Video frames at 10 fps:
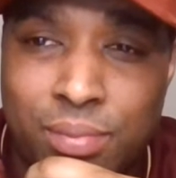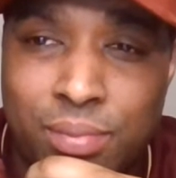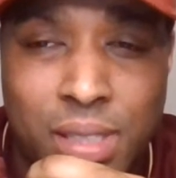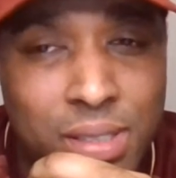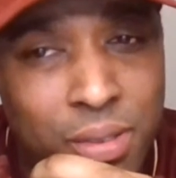
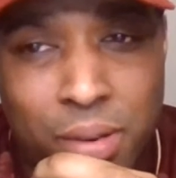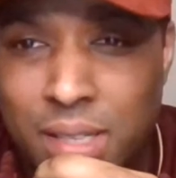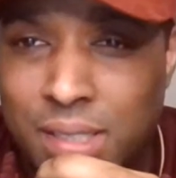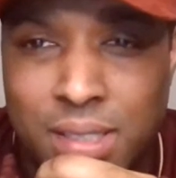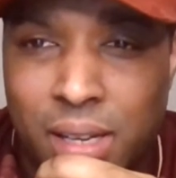It's a
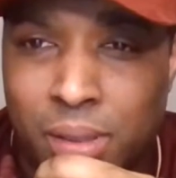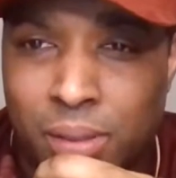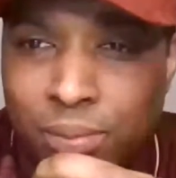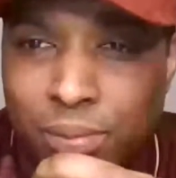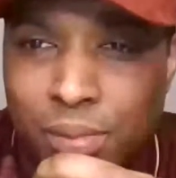crazy stat,
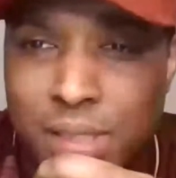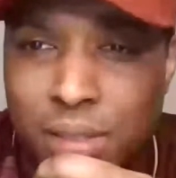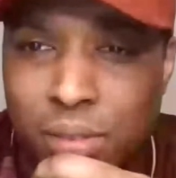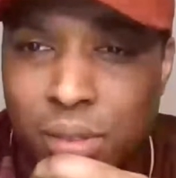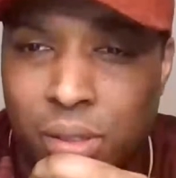man.
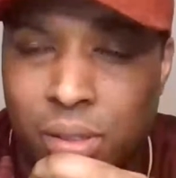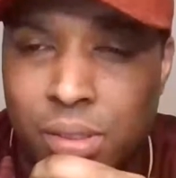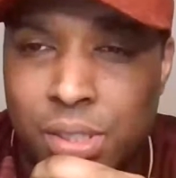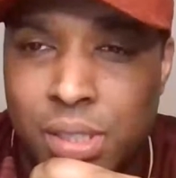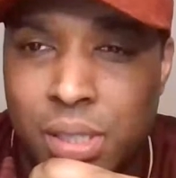Let's have a
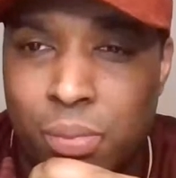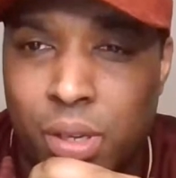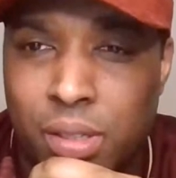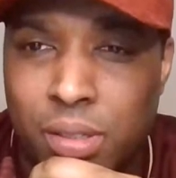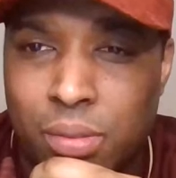look. Just seeing
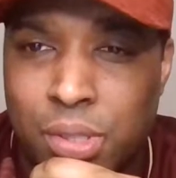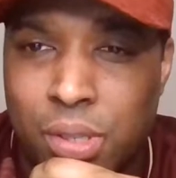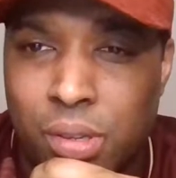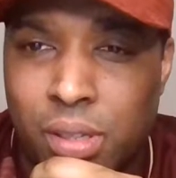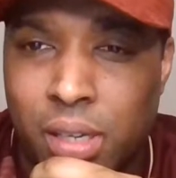what's
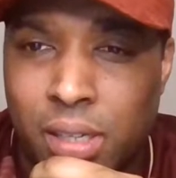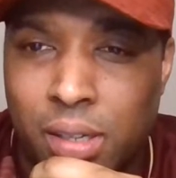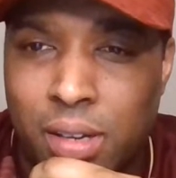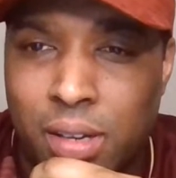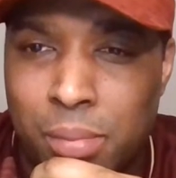going on in the
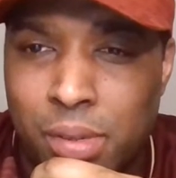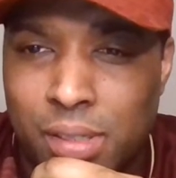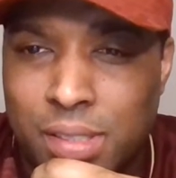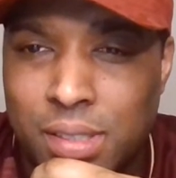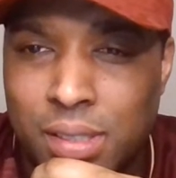
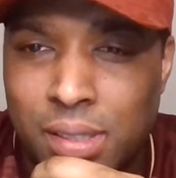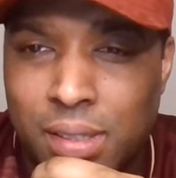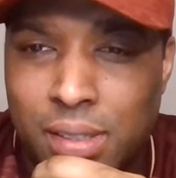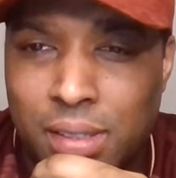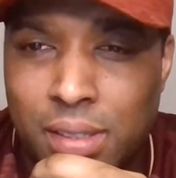comments.
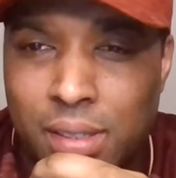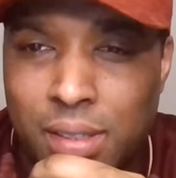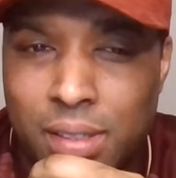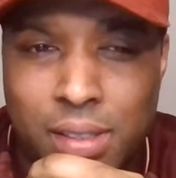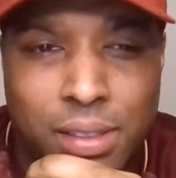
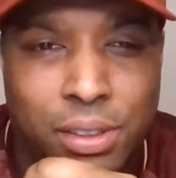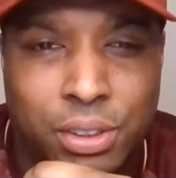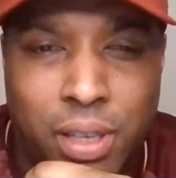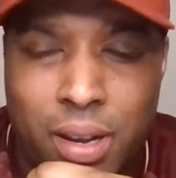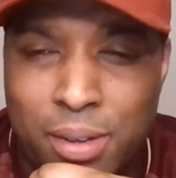Shout
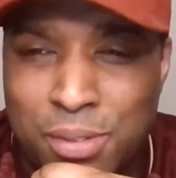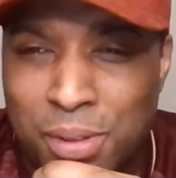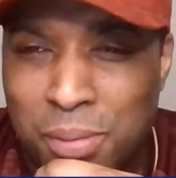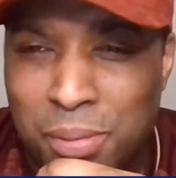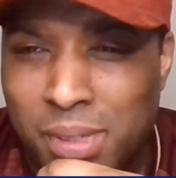out to
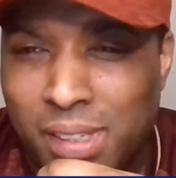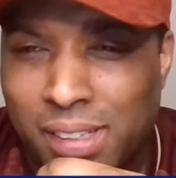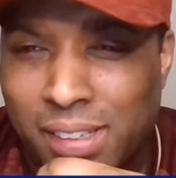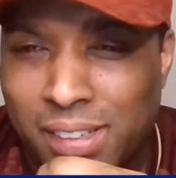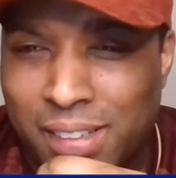Amelia.
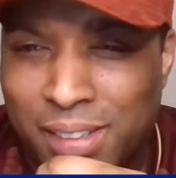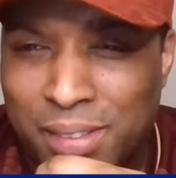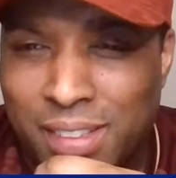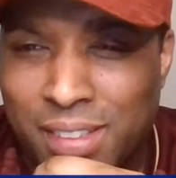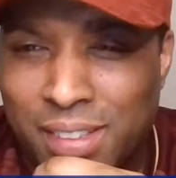Thank you
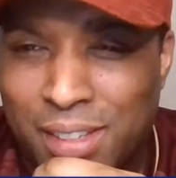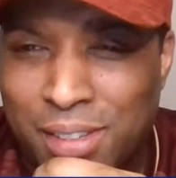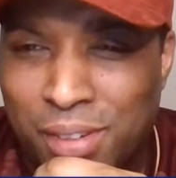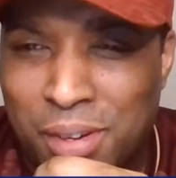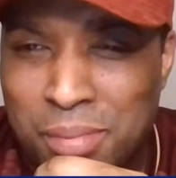very much.